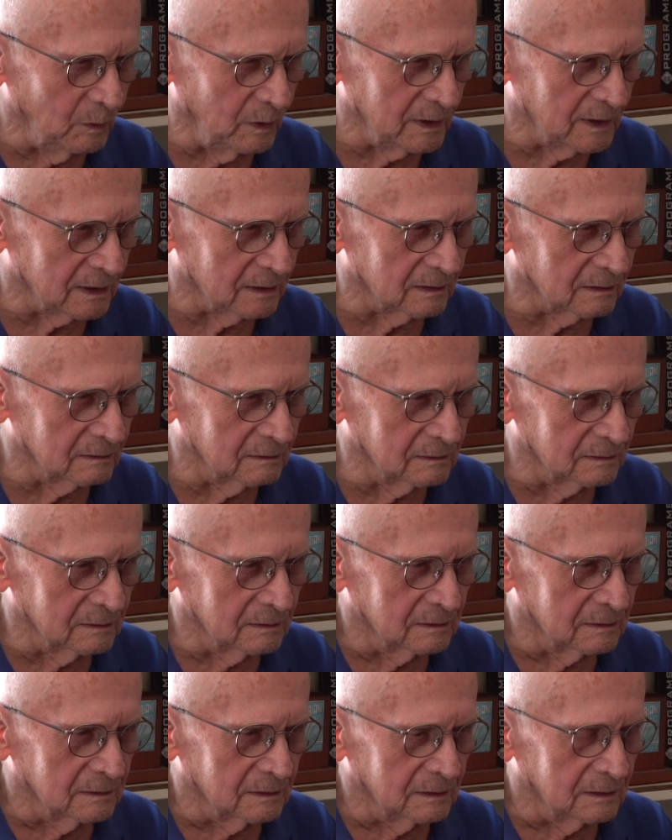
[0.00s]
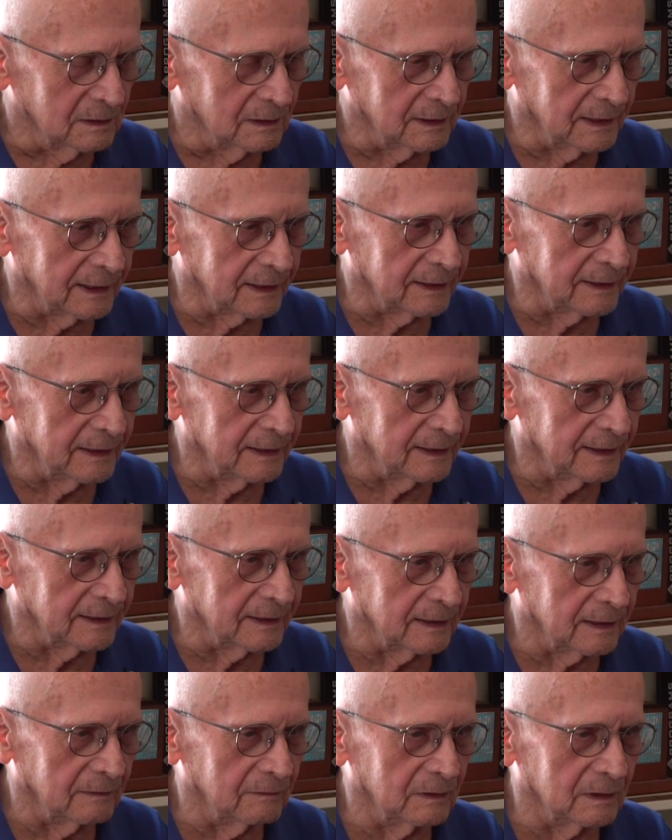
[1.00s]
what was it?
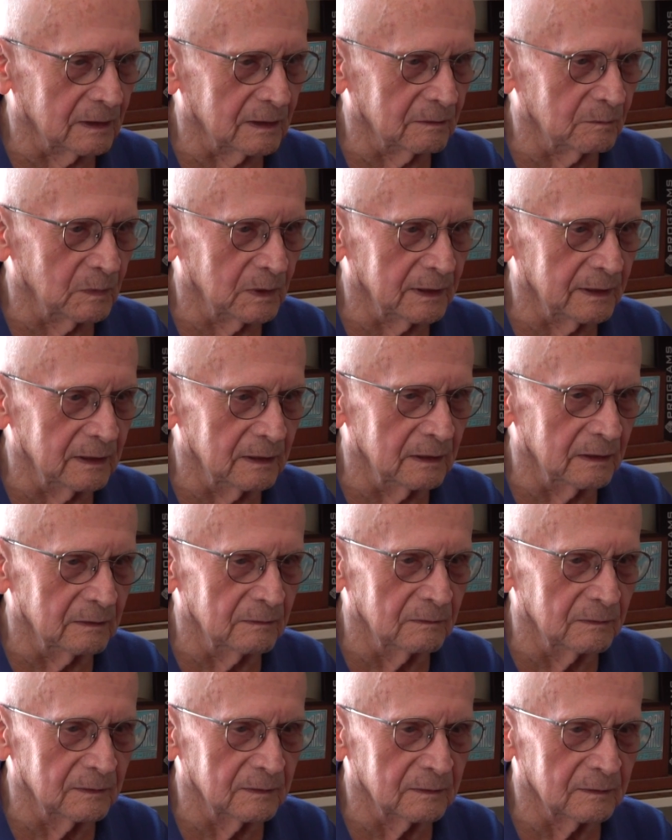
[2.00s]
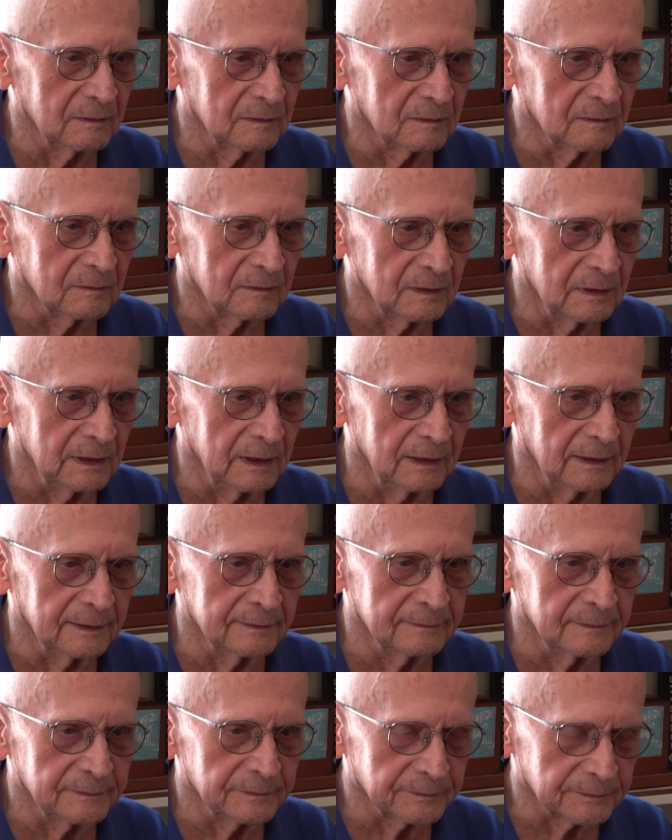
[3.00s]
67, I believe.
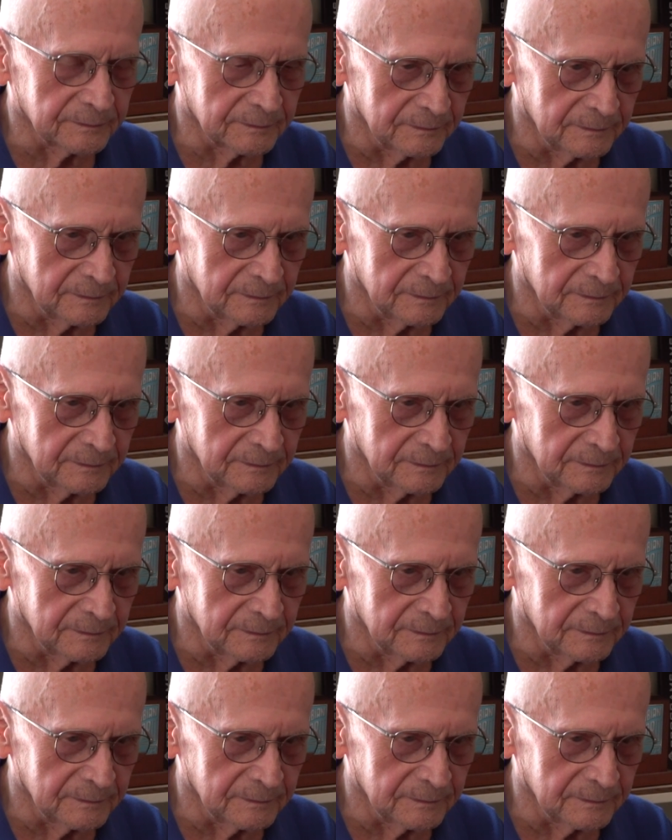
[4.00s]
Yeah.